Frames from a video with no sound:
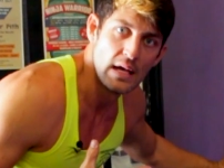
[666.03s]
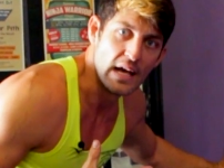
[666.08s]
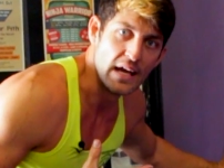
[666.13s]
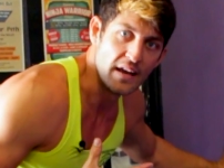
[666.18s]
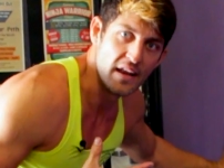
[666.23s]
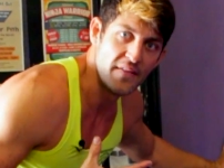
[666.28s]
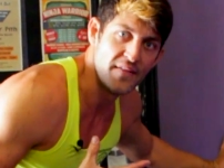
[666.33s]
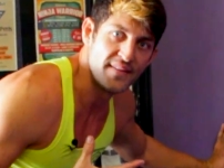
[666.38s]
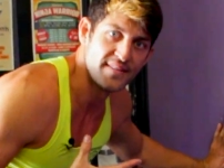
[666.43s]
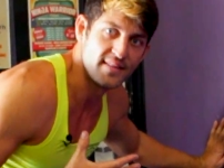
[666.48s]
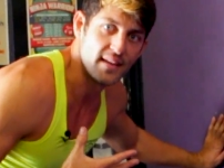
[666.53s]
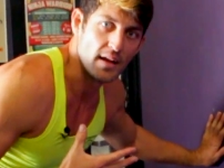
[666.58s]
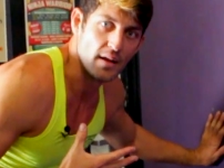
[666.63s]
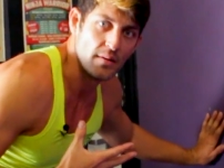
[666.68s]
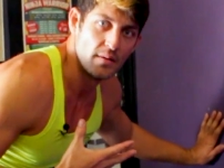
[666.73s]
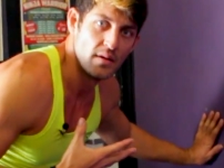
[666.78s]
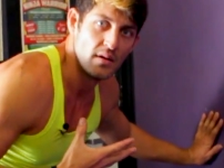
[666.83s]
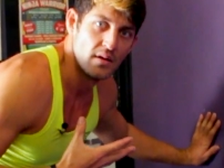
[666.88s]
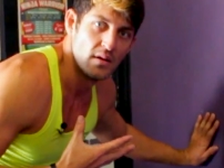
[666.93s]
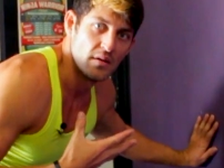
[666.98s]
I need this
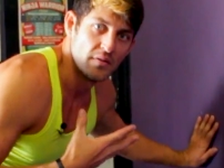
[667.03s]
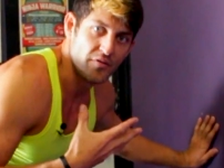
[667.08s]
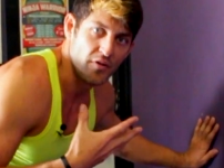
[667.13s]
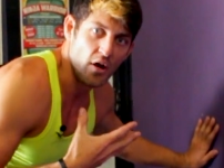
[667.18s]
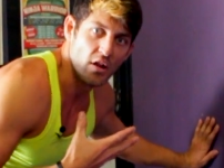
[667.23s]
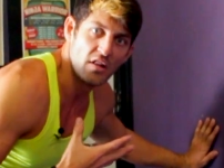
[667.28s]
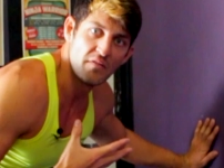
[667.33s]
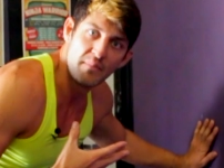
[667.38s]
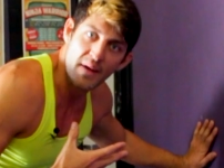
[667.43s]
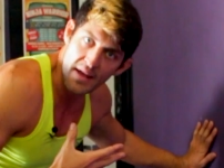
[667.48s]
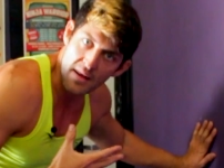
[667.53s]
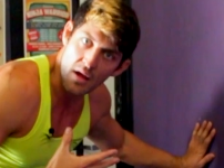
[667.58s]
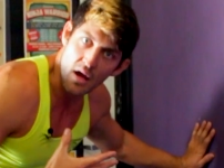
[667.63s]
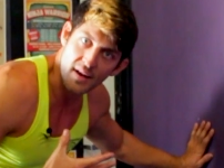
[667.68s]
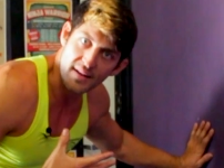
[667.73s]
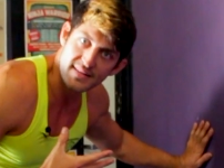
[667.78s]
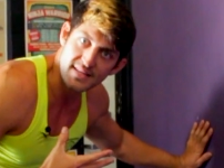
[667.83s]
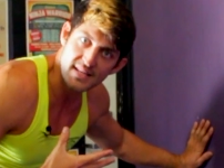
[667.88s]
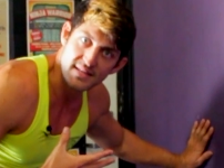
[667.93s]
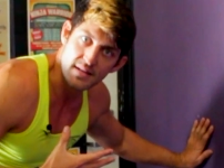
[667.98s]
thing for all of my
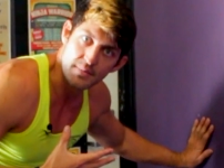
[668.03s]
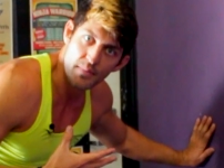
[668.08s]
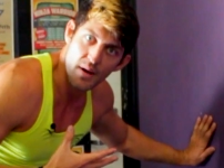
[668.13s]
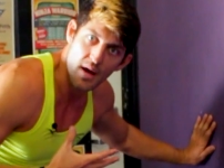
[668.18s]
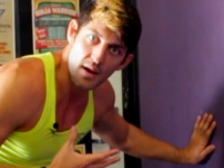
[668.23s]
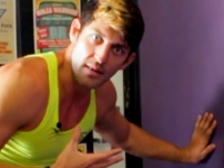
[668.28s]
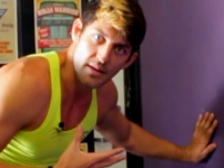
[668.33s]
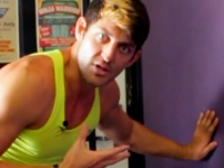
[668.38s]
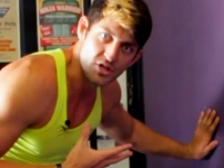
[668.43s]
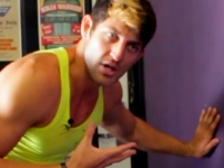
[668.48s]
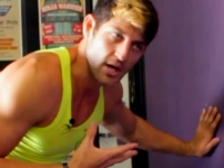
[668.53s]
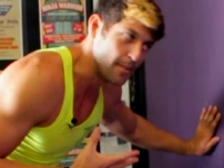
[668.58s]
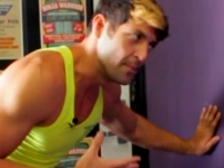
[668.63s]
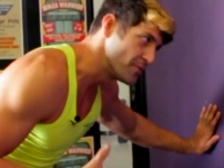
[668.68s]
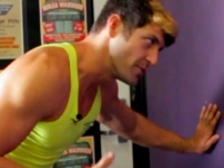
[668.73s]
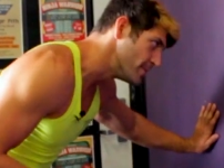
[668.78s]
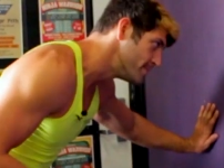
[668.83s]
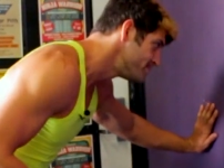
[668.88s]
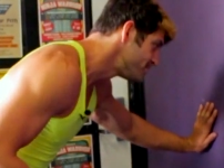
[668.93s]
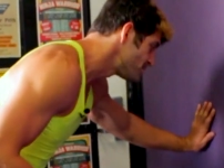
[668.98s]
non-existent modeling
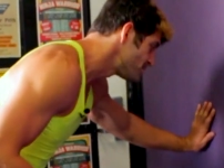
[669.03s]
jobs.